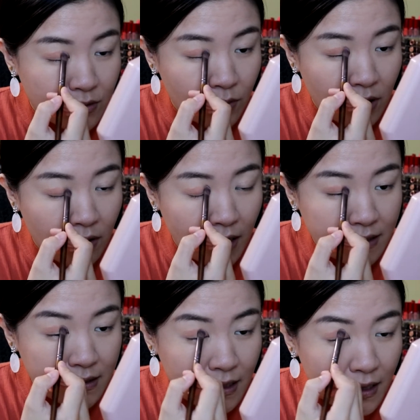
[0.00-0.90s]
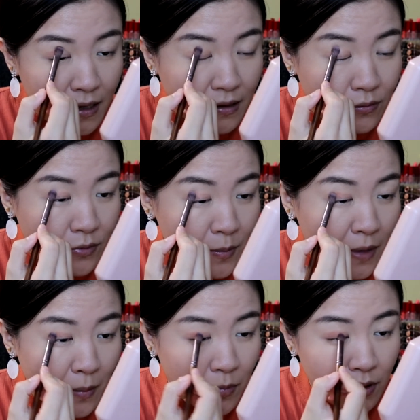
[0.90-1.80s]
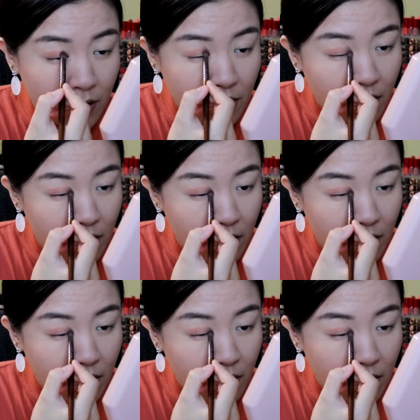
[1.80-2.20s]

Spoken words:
well as I can remember,